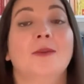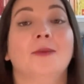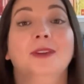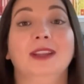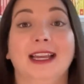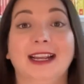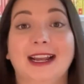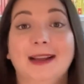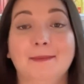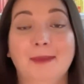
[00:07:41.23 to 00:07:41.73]

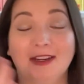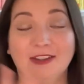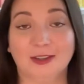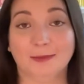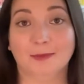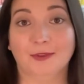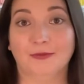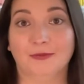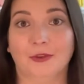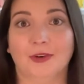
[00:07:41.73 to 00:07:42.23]
Well, like I
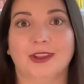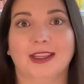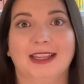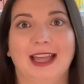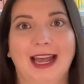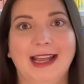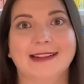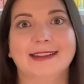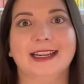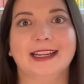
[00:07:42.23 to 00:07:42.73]
mentioned before, the
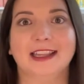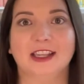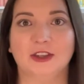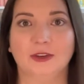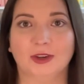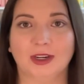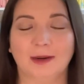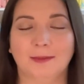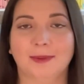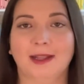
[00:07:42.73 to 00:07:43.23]
last day that
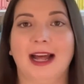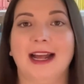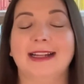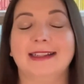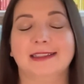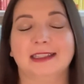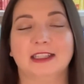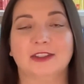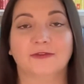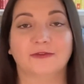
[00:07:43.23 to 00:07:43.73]
you can apply
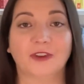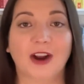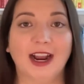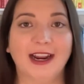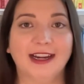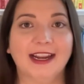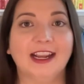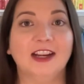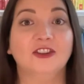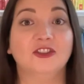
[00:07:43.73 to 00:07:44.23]
is this
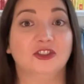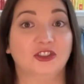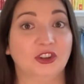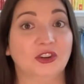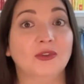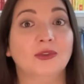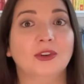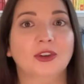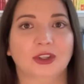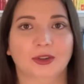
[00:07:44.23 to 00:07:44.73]
Friday,
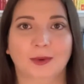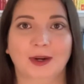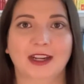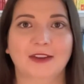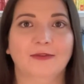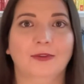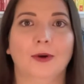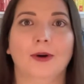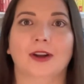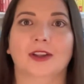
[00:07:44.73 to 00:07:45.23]
June
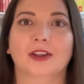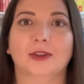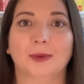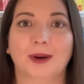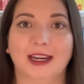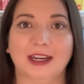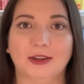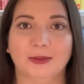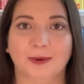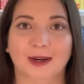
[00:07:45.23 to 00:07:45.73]
24th,
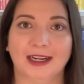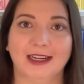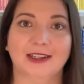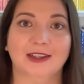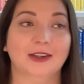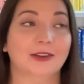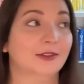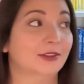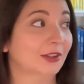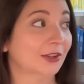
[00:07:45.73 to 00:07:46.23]

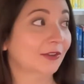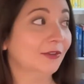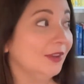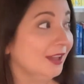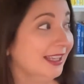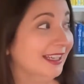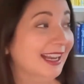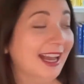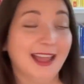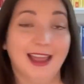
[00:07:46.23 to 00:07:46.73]
2022. So you've
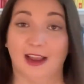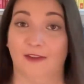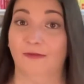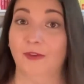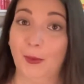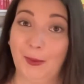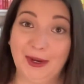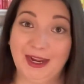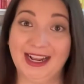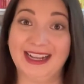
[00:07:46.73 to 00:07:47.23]
only got like
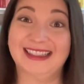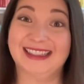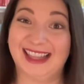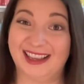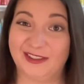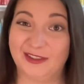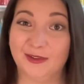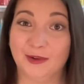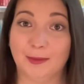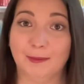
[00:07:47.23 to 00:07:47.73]
4 days
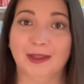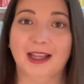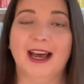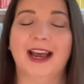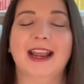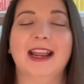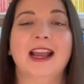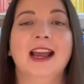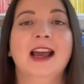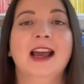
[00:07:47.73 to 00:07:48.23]
left to apply.